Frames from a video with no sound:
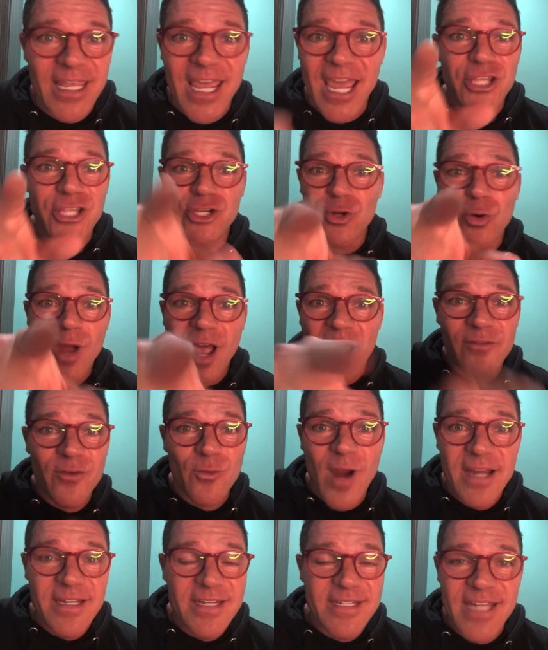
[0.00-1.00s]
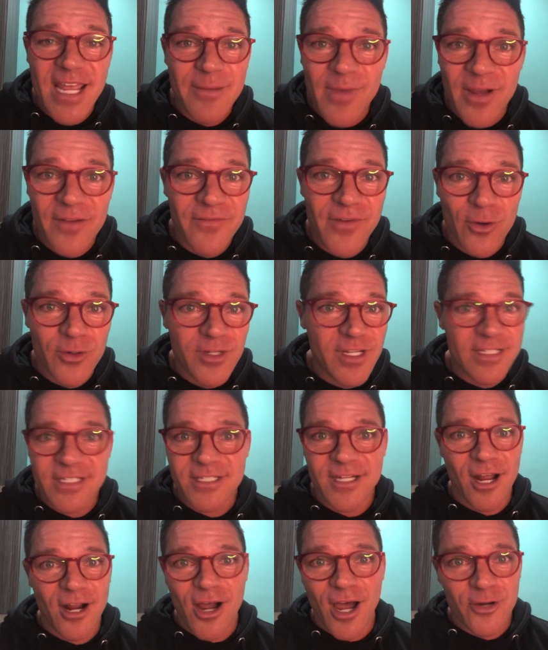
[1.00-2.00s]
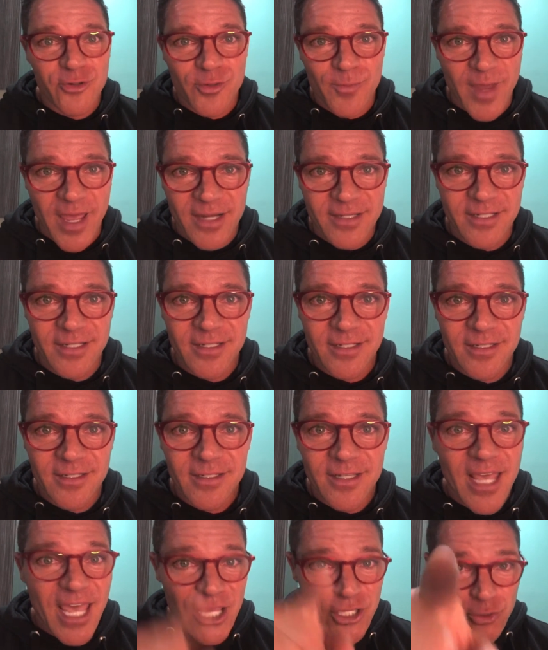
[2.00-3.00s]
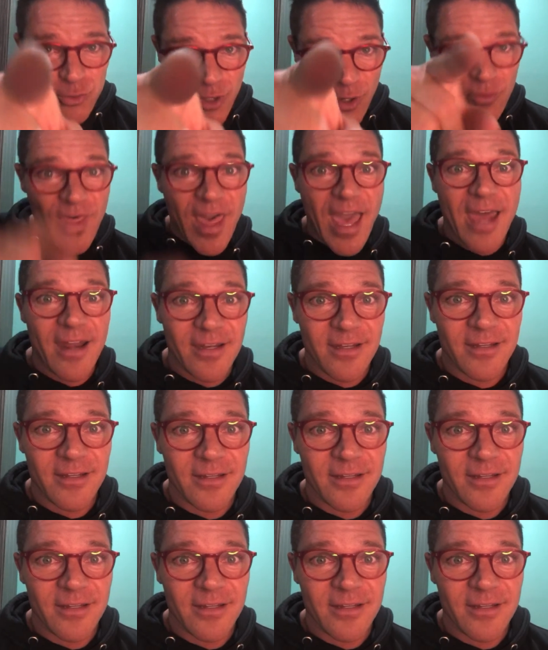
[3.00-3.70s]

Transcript: and you don't have a right to take my phone because it's not contraband, and you know that.